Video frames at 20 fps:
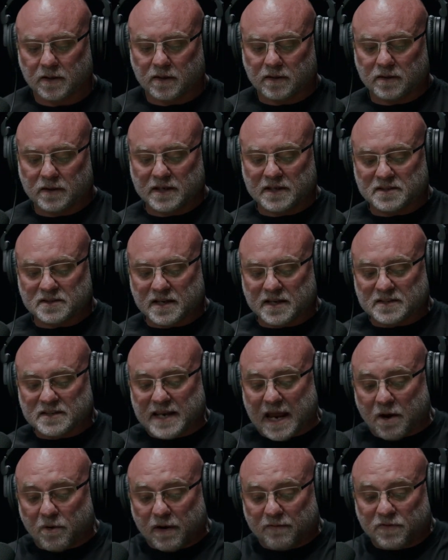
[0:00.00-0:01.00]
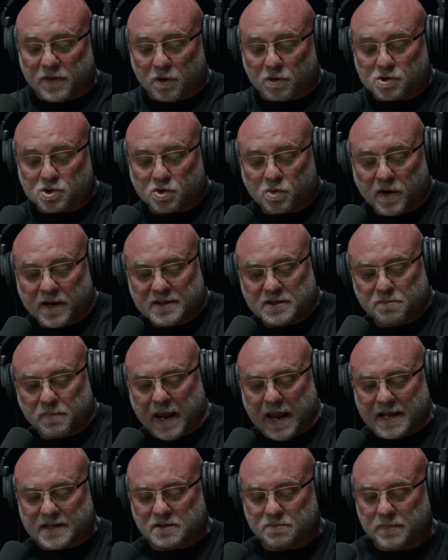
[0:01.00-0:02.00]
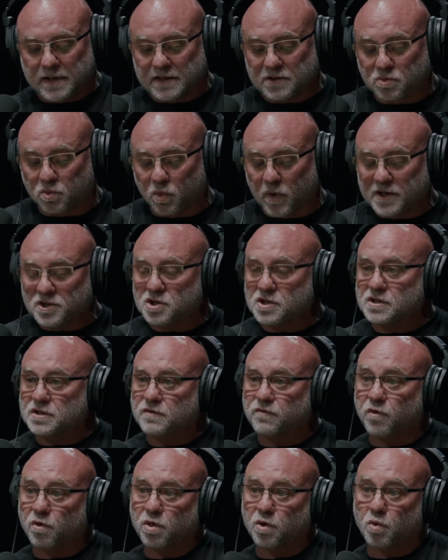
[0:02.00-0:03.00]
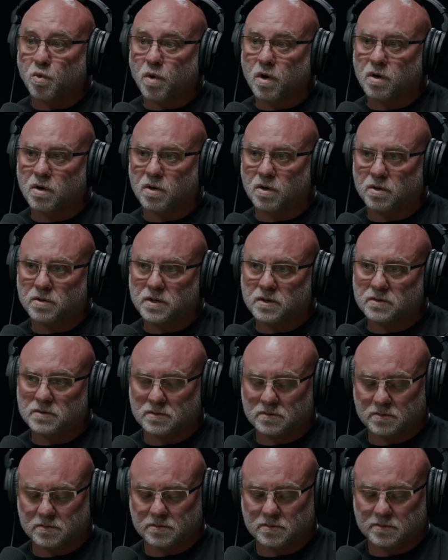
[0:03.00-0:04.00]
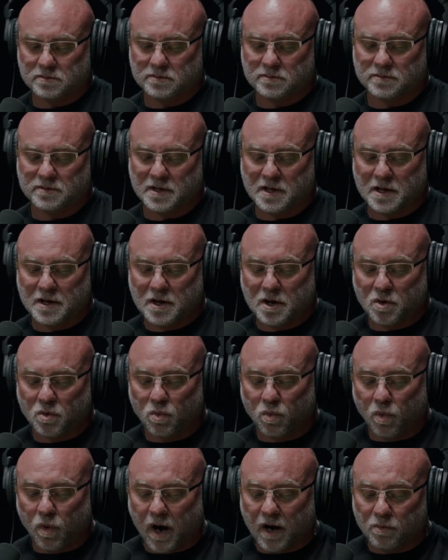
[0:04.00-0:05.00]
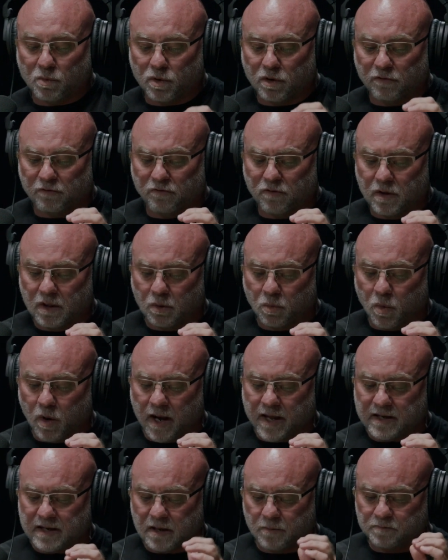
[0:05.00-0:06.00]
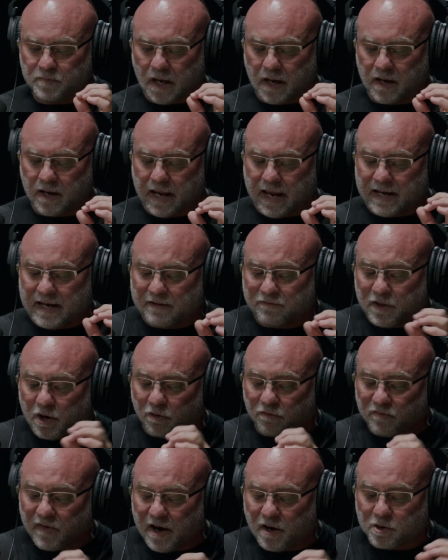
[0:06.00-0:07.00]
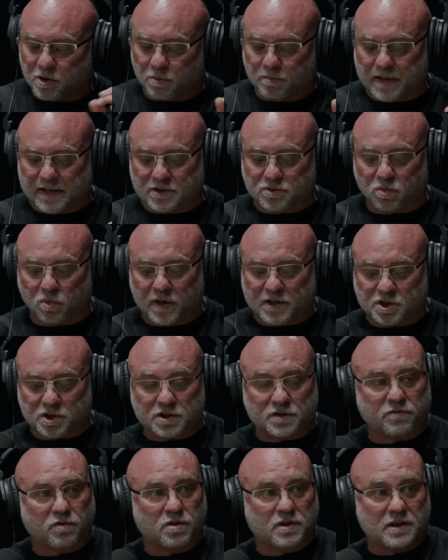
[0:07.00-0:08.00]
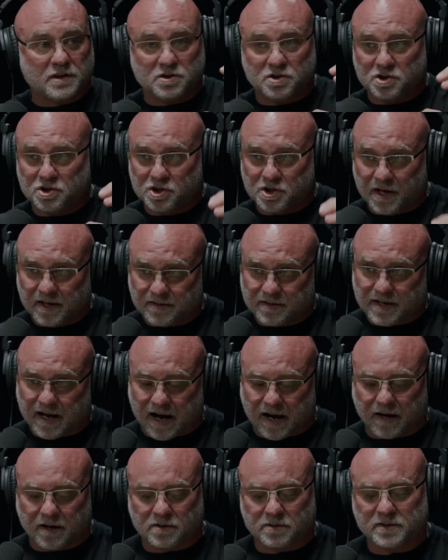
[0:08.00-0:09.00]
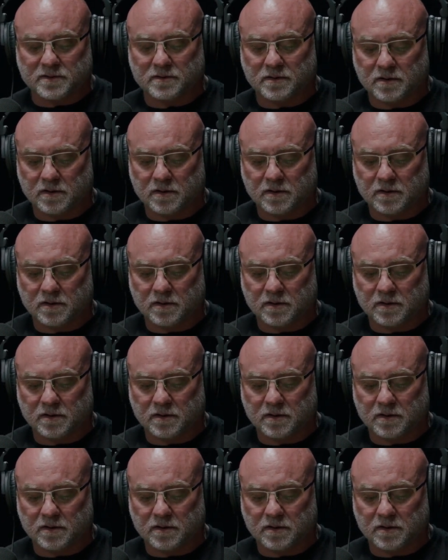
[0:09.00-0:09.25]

Then he says, now if their trespass means riches for the world, what will, what, uh, and if their failure means riches for the Gentiles,